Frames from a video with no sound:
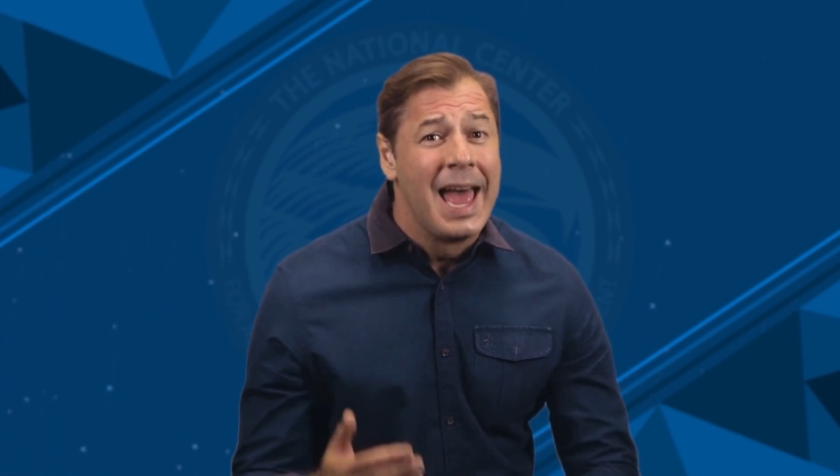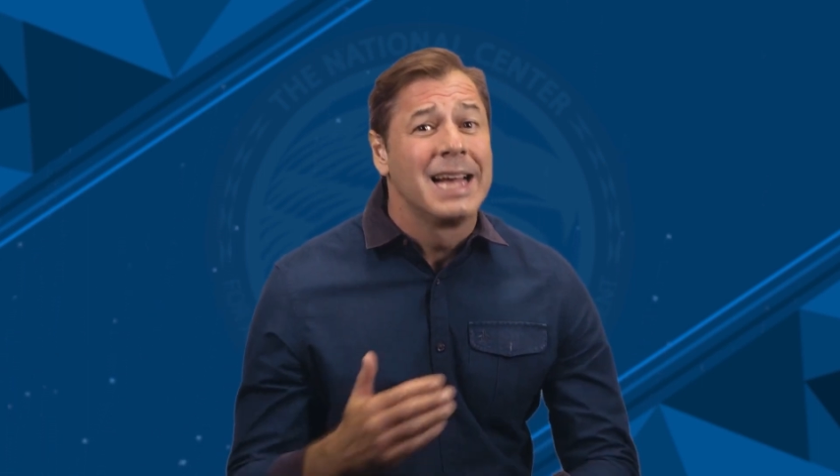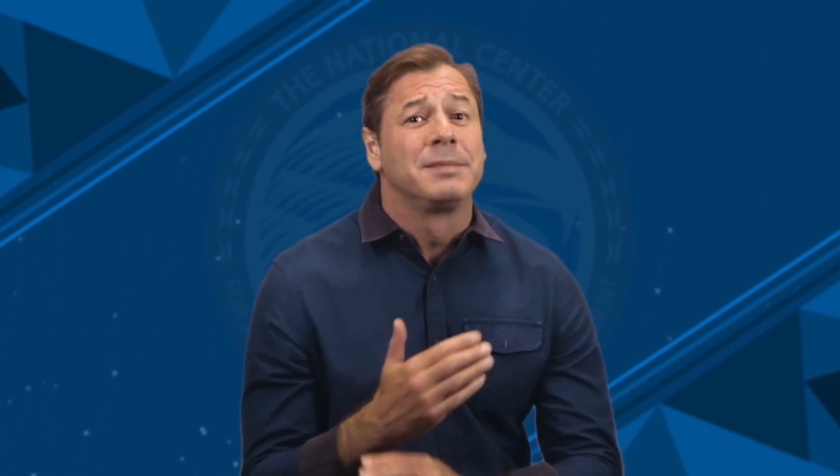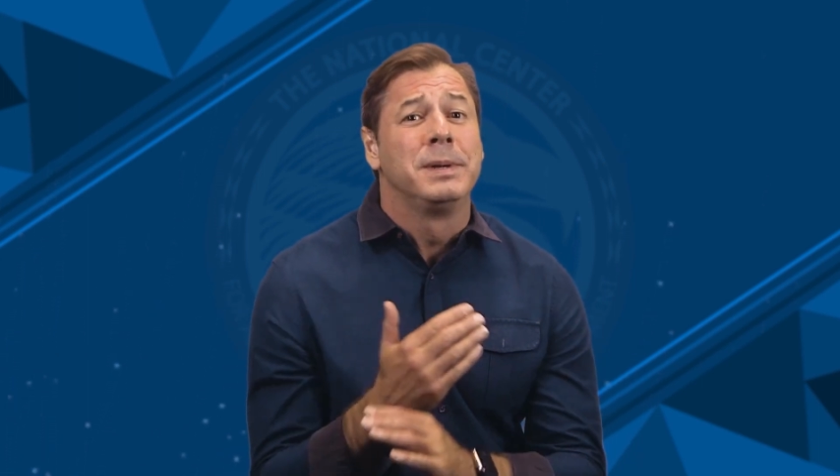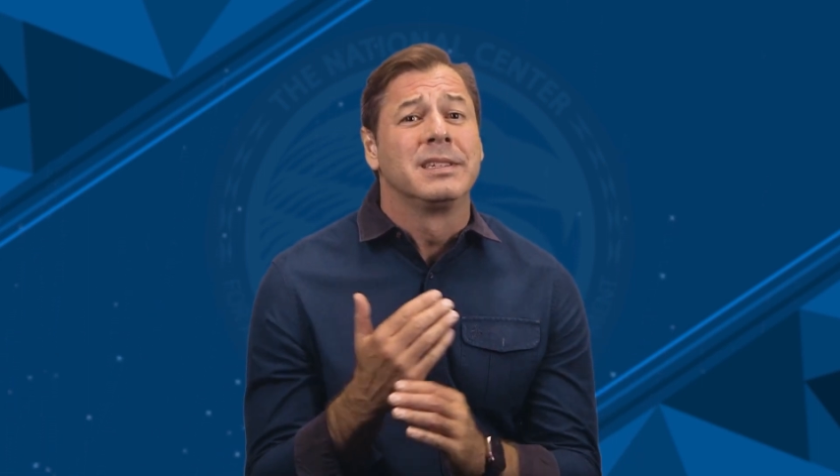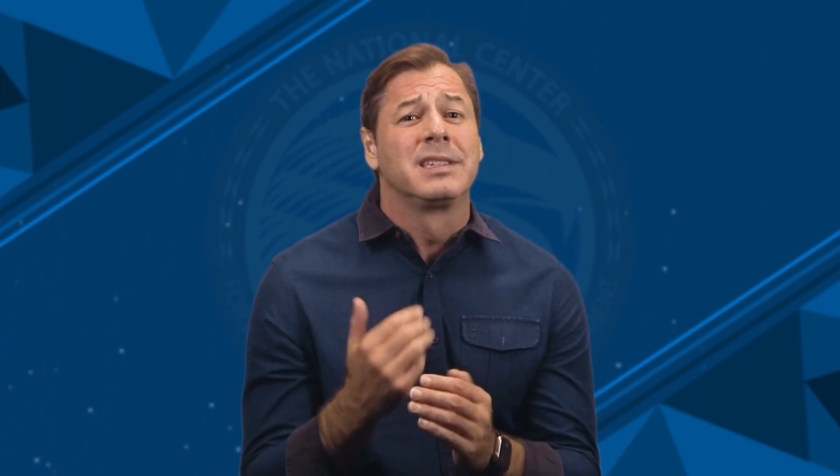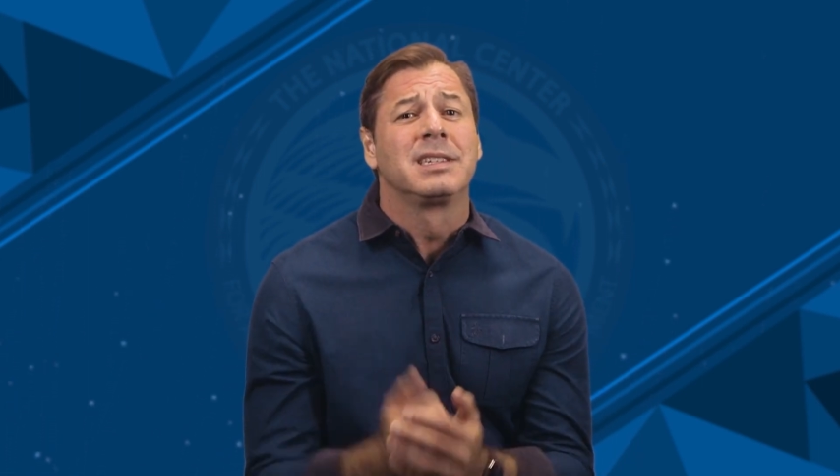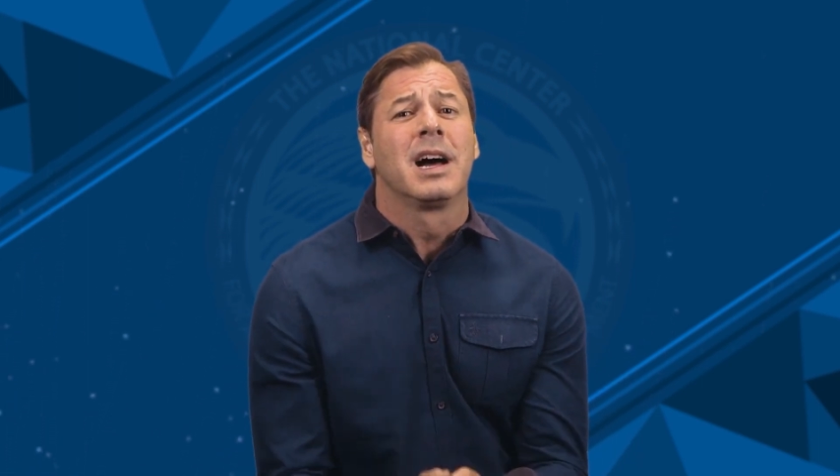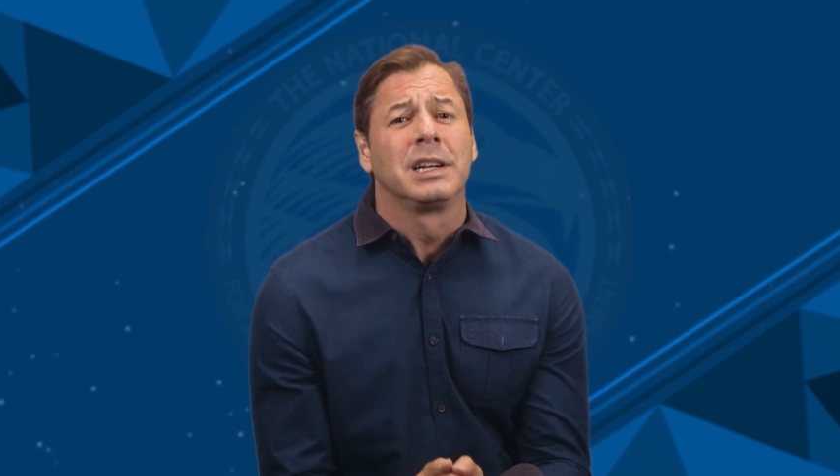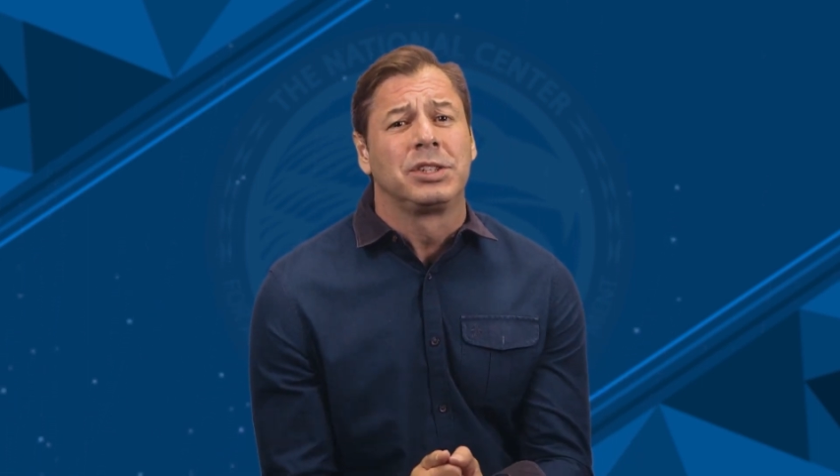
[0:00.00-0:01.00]
has been
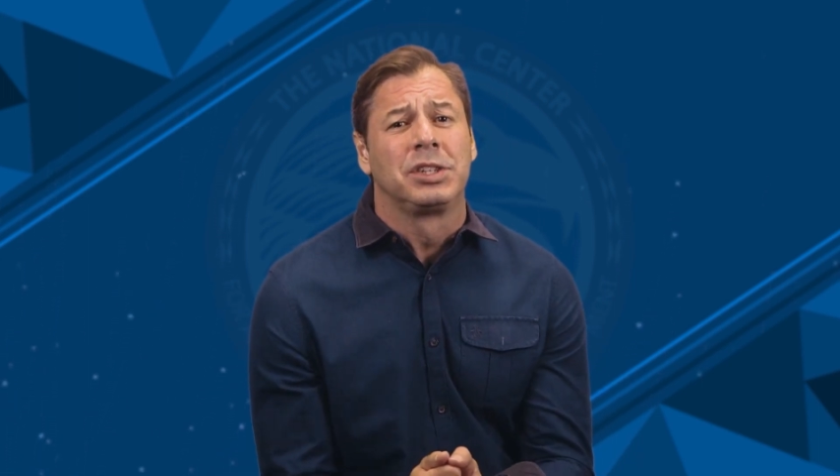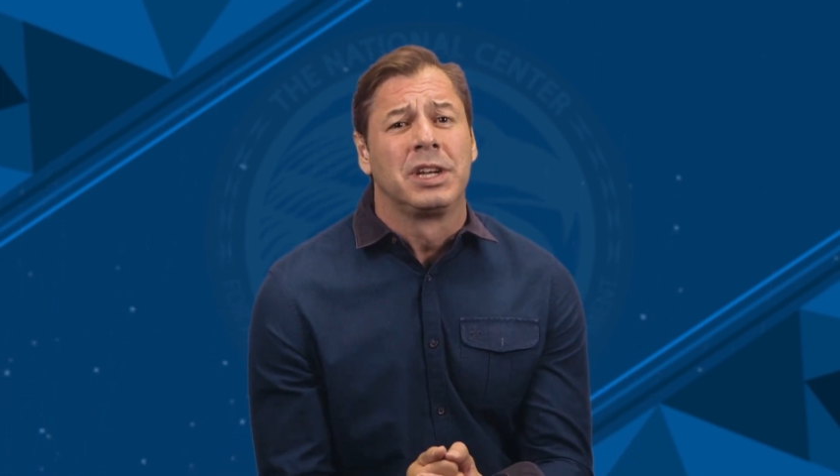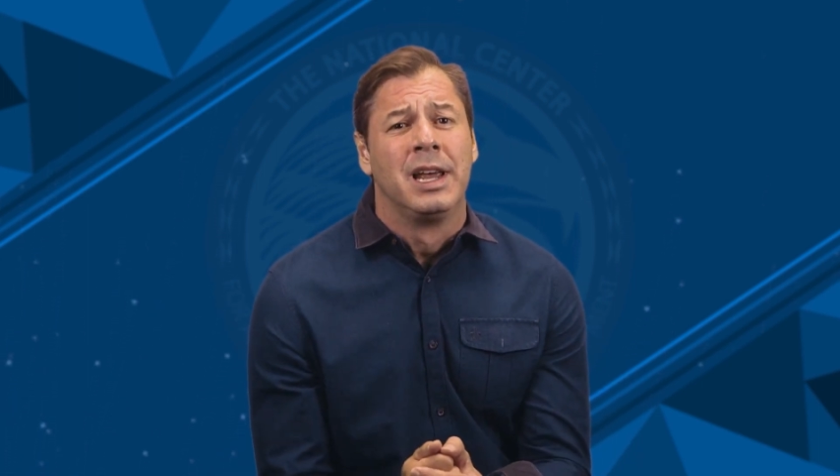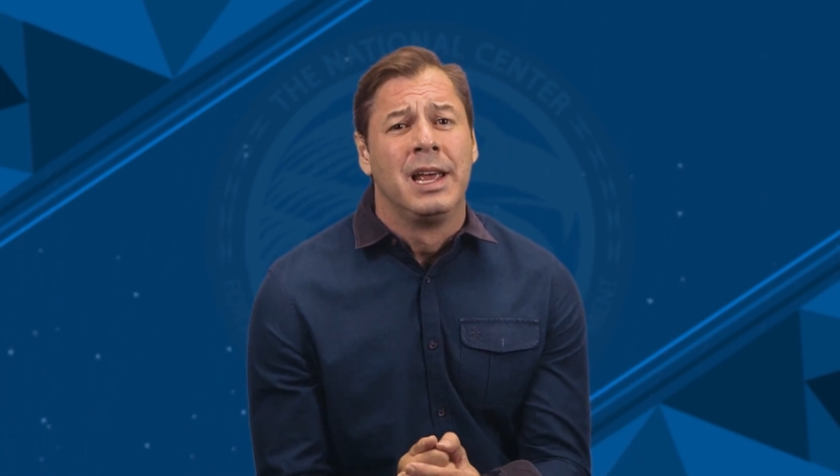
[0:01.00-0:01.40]
such